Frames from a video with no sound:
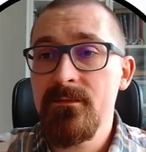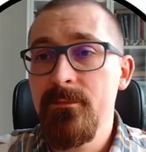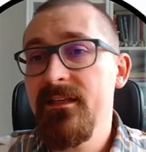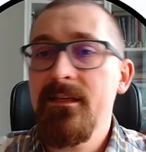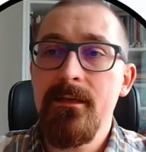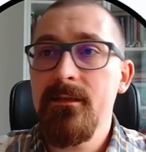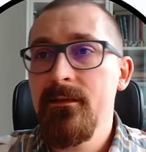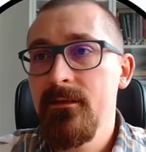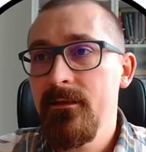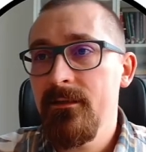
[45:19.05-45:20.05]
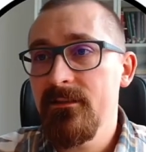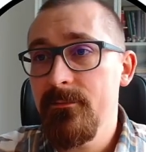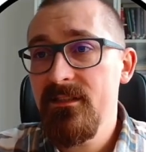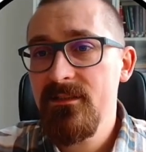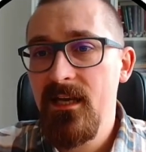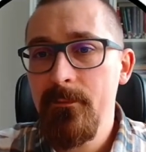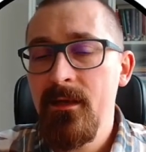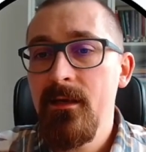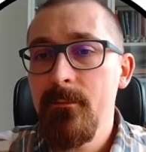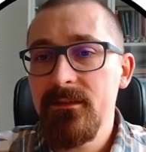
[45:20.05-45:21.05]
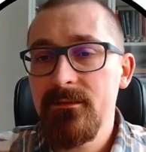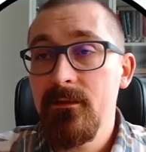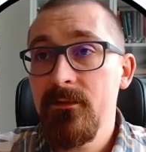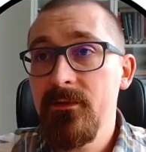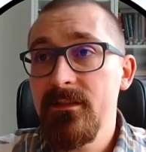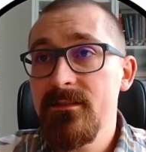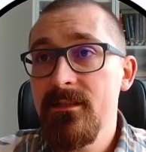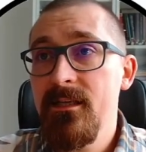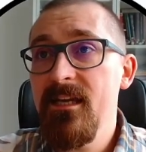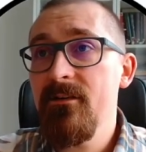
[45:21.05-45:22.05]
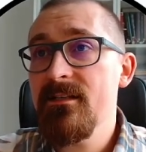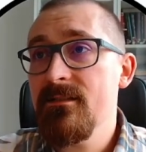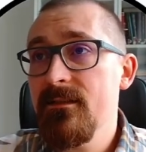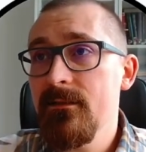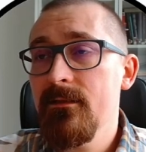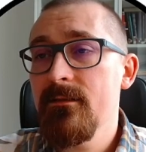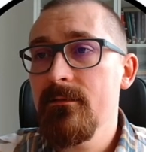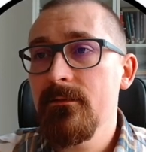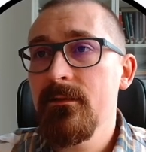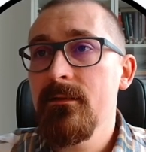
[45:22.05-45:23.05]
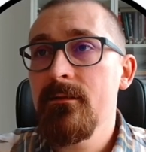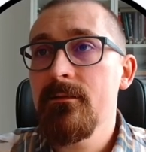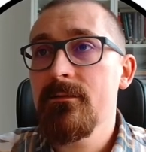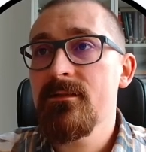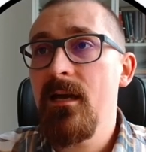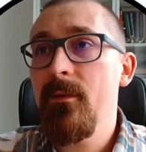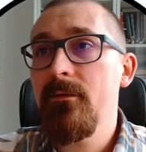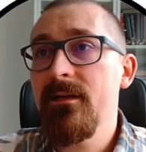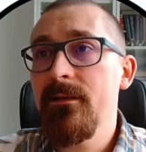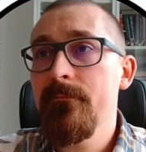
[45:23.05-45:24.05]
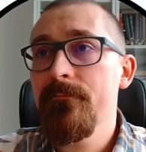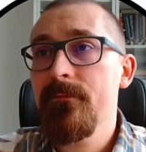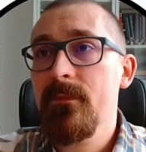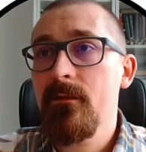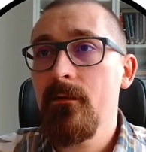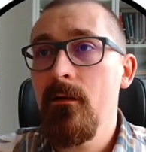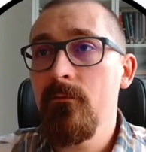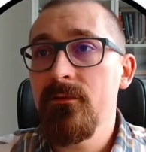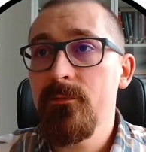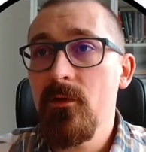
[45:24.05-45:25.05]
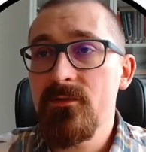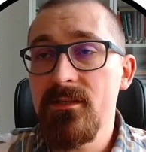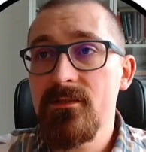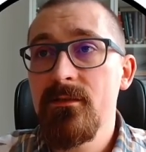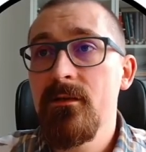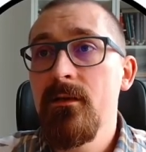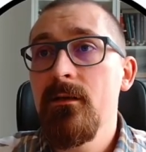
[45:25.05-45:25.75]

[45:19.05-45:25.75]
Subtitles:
blinking in the meantime, but you can see here is the summary of the process.